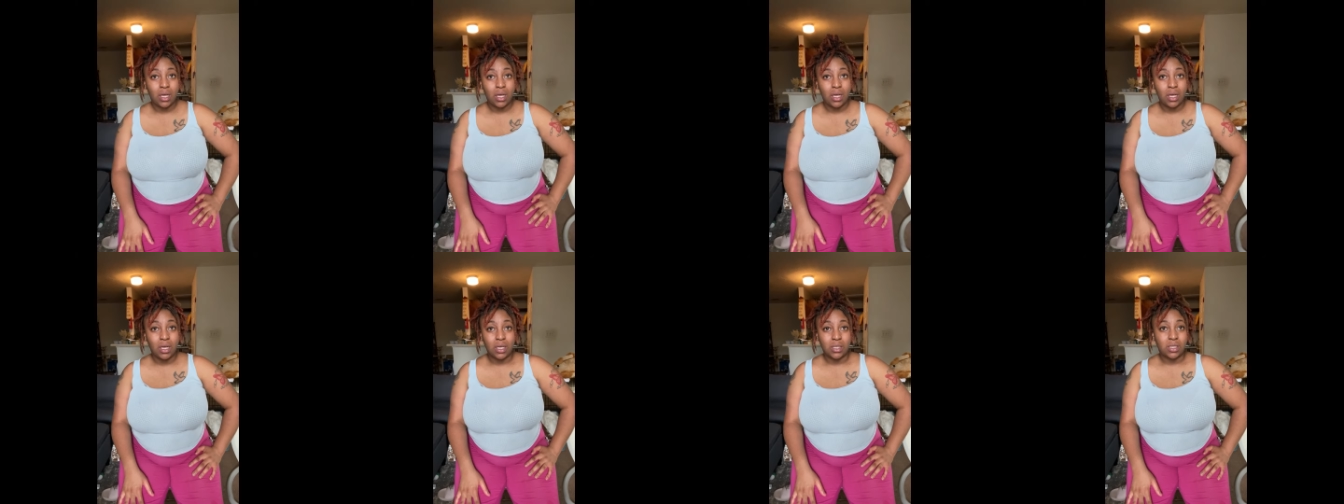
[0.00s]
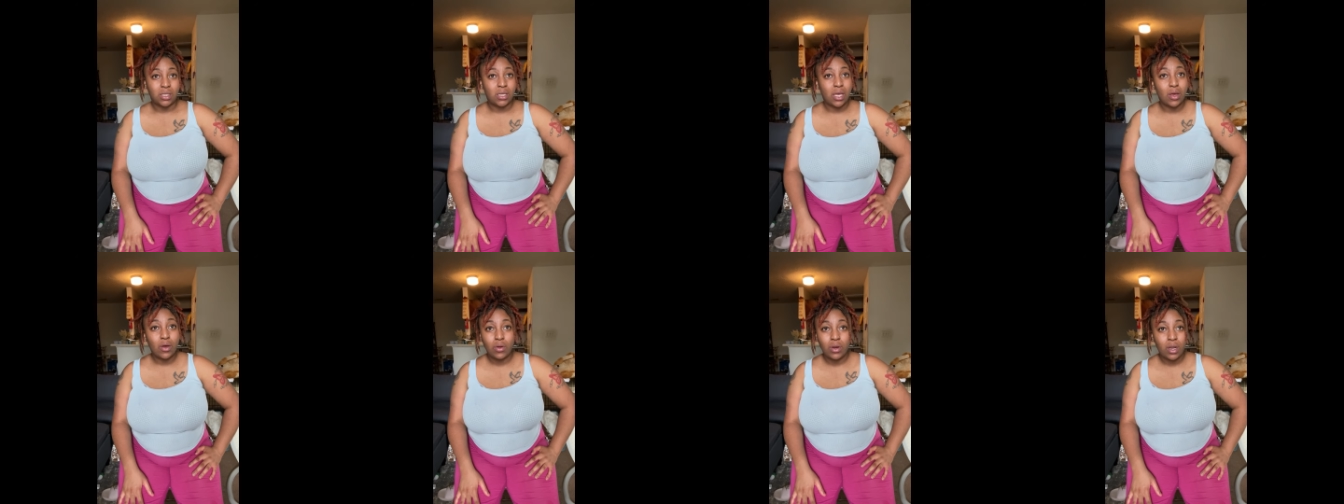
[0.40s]
a
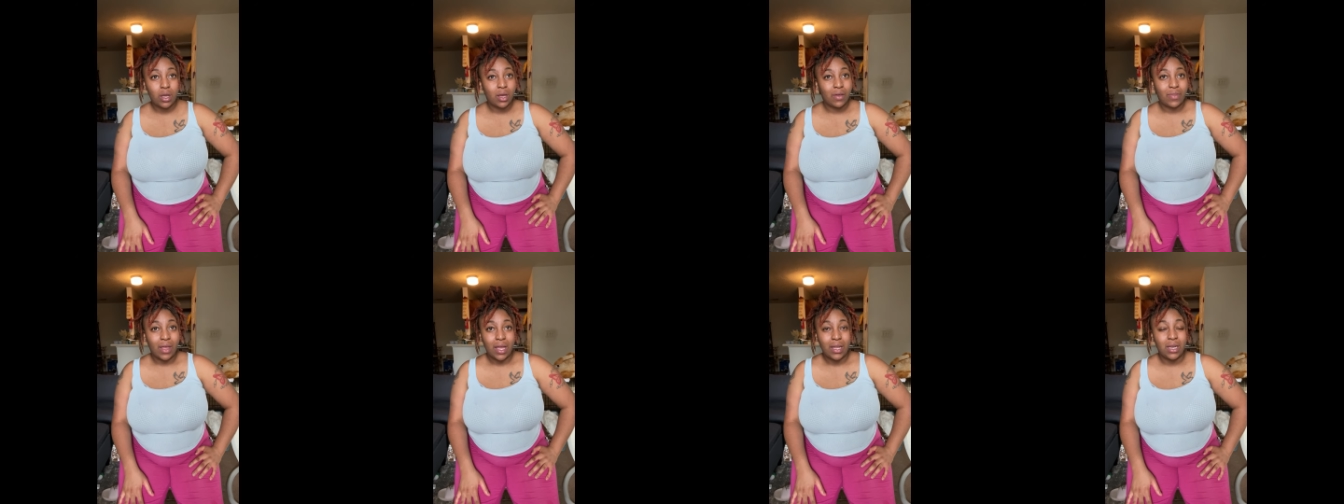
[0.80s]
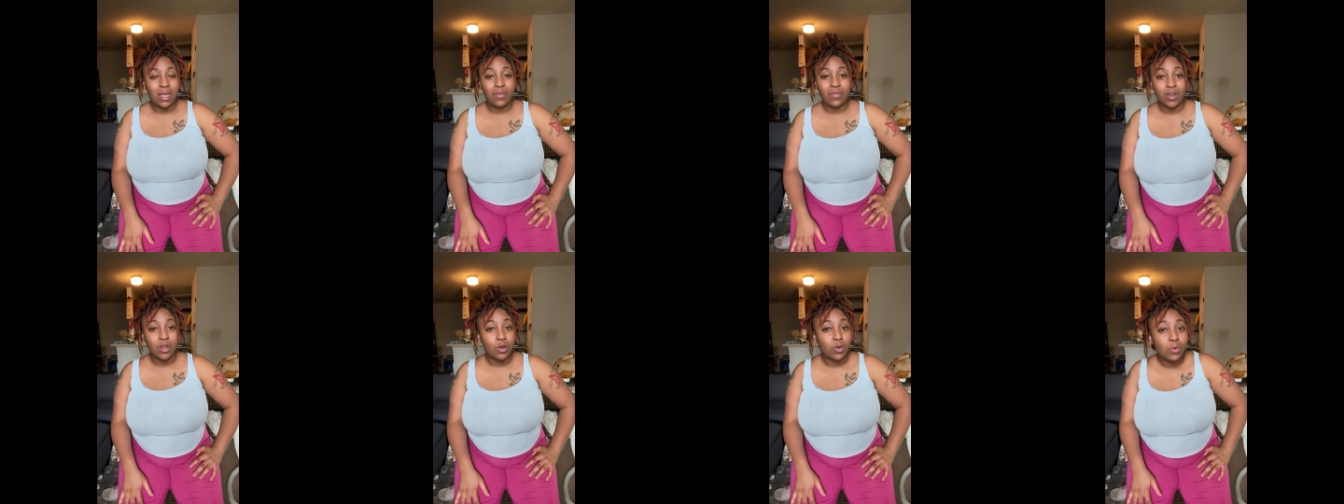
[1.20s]
single D. If they
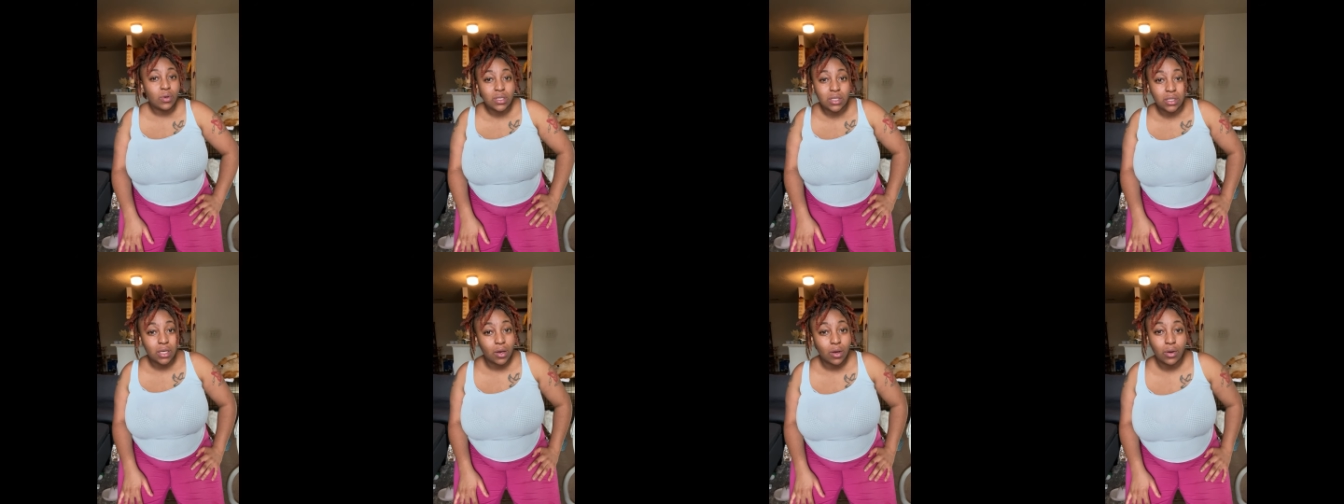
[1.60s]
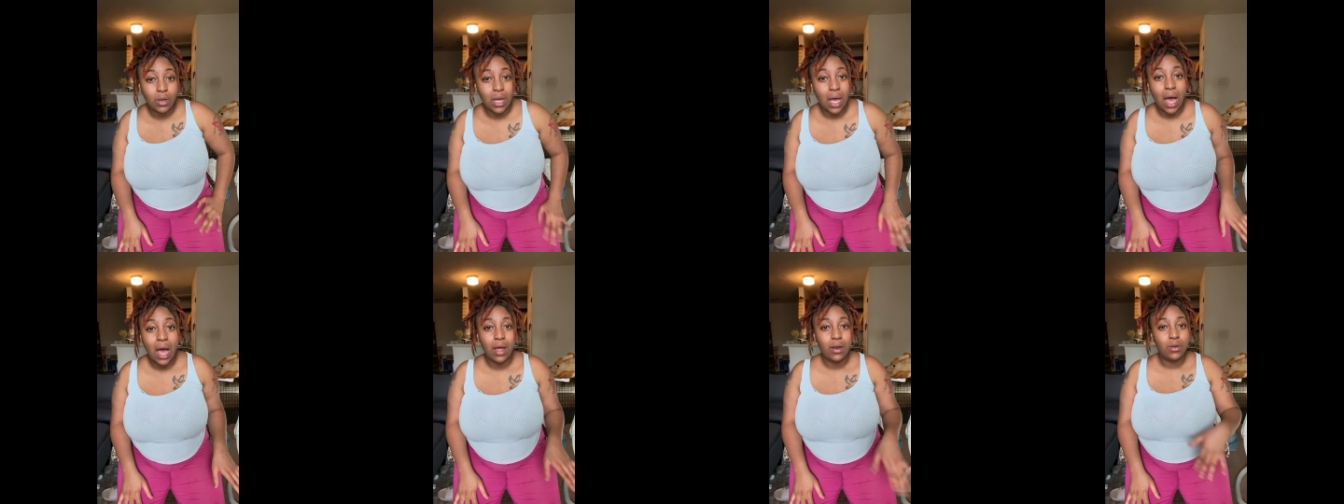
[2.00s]
even do a single D,
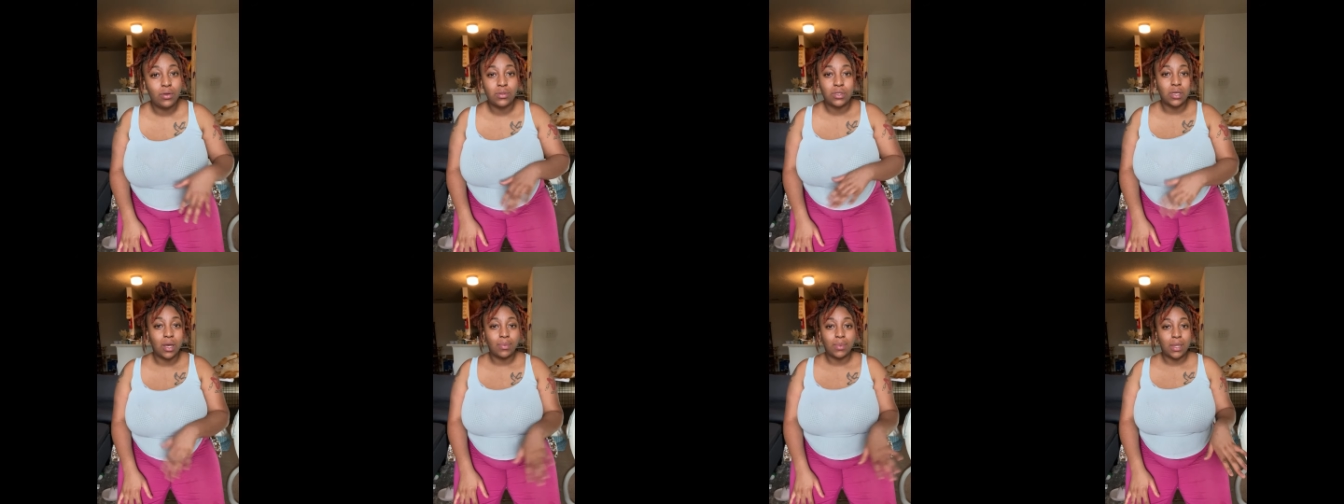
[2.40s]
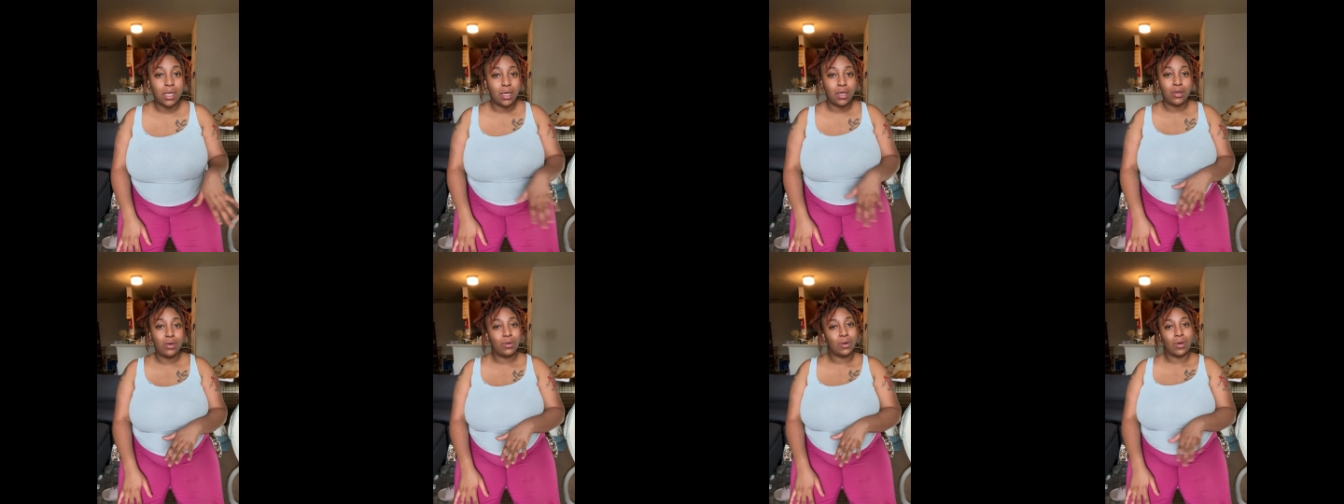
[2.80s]
I'll do
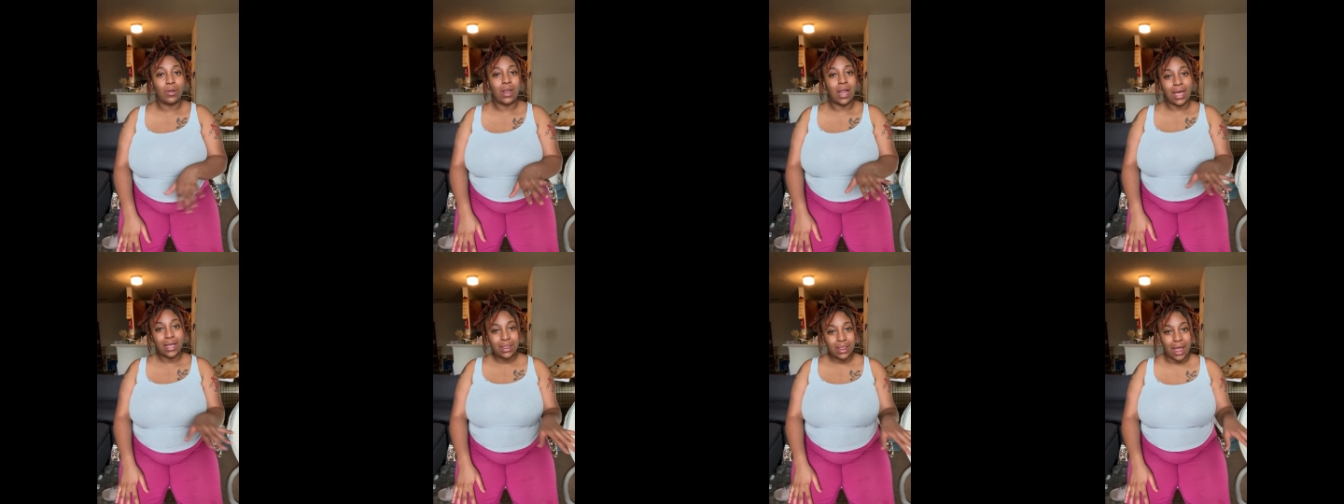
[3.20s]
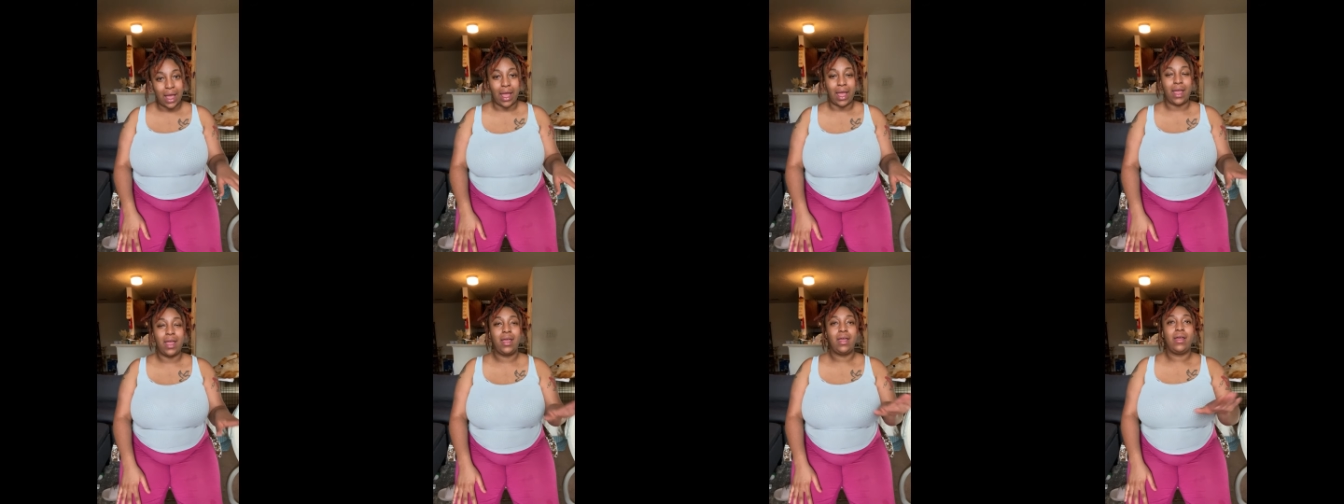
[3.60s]
something, you know, like
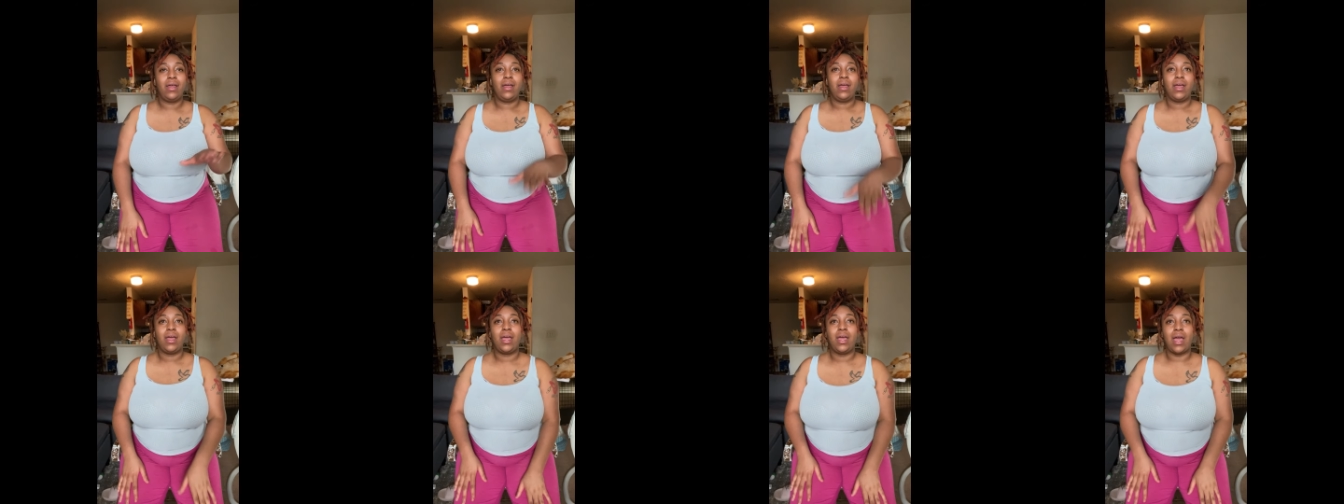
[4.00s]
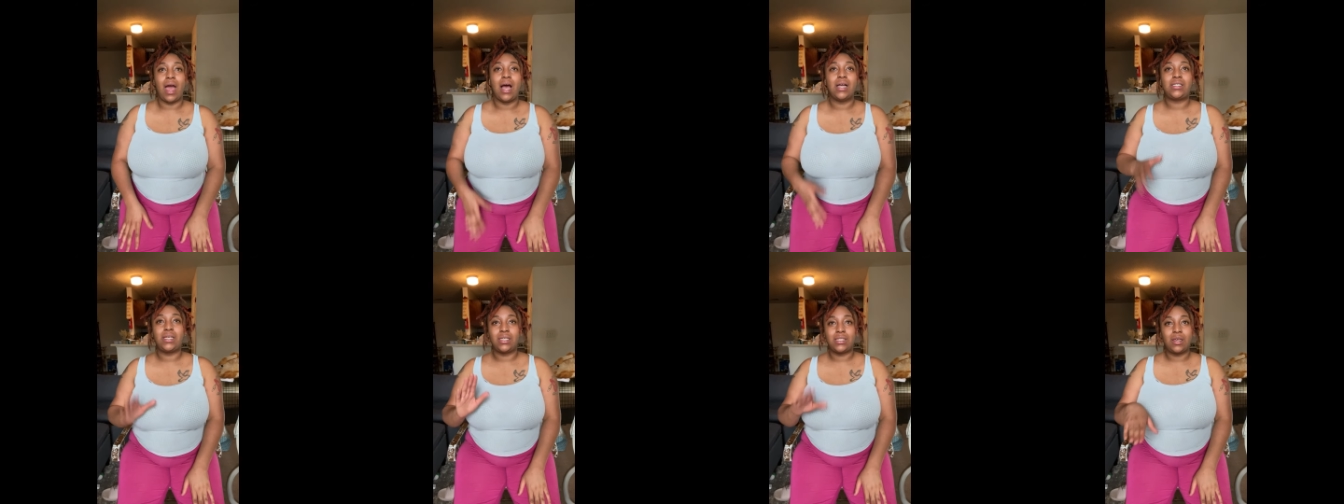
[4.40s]
that and
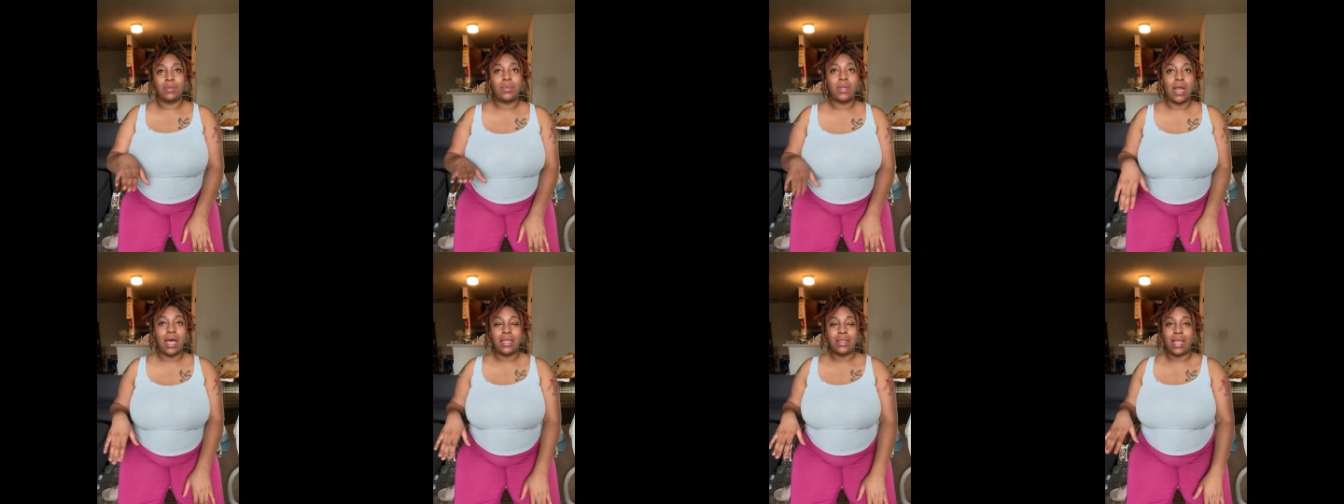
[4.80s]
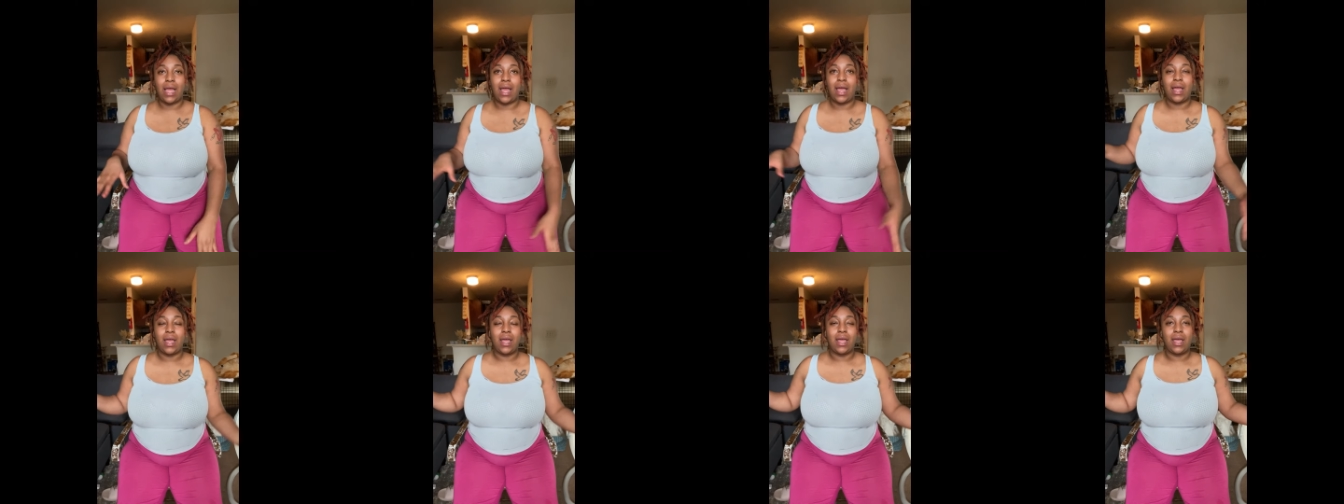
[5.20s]
I take something like that.